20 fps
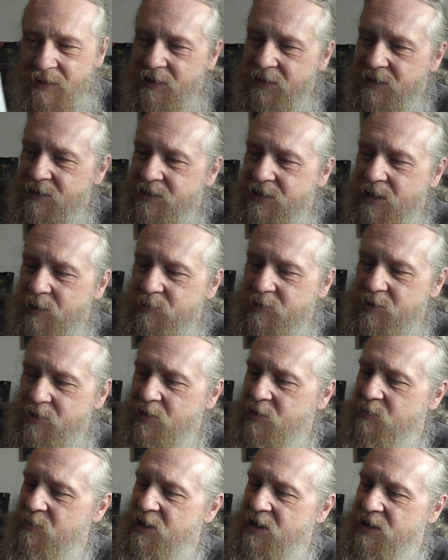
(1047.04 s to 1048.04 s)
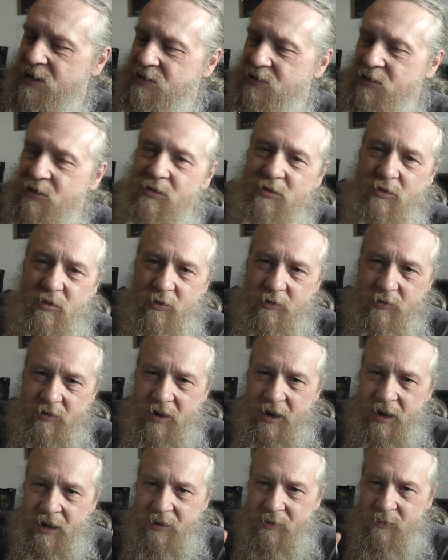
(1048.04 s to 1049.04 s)
That's absolutely amazing. I love
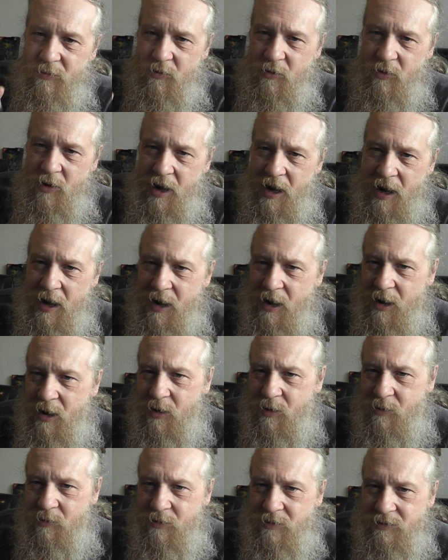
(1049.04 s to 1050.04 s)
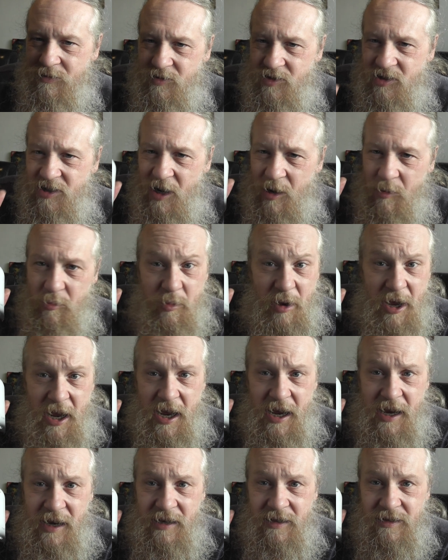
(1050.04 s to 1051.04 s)
that. Wow.
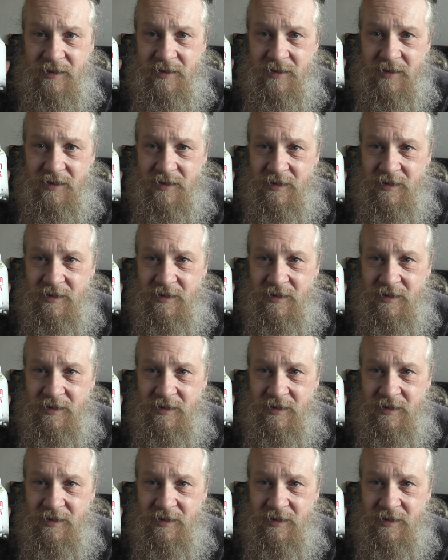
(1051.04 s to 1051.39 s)
Champagne.